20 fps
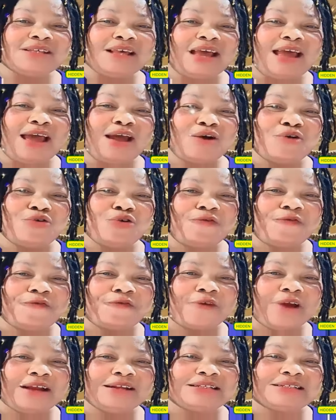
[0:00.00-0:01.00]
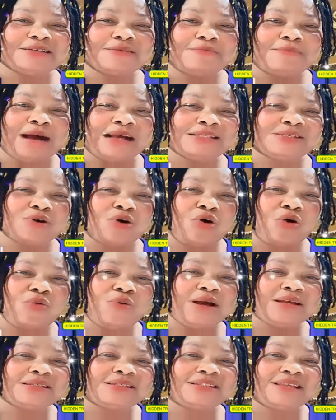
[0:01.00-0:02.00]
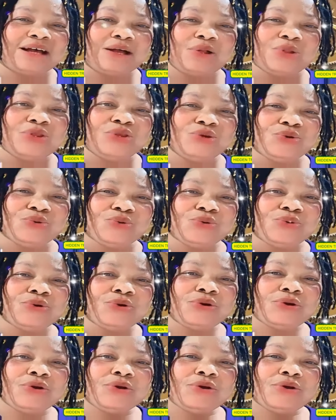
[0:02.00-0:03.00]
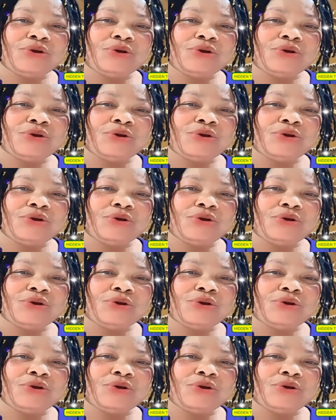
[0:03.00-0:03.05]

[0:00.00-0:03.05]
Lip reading: I say a good friend must always tell you